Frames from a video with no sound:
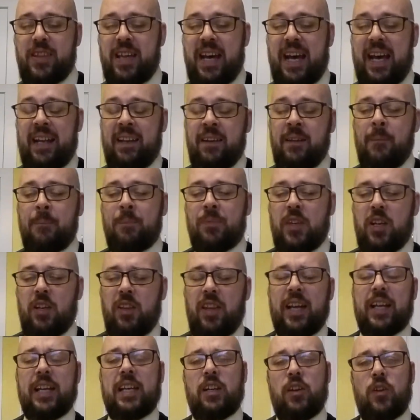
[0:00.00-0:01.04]
that, they're
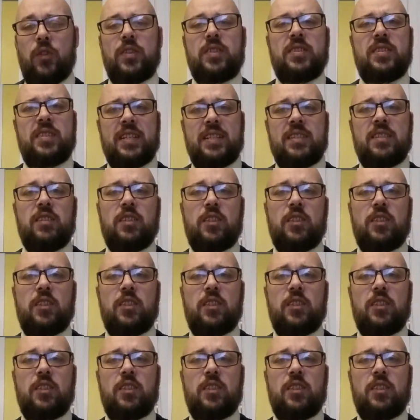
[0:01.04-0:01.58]
like, this needs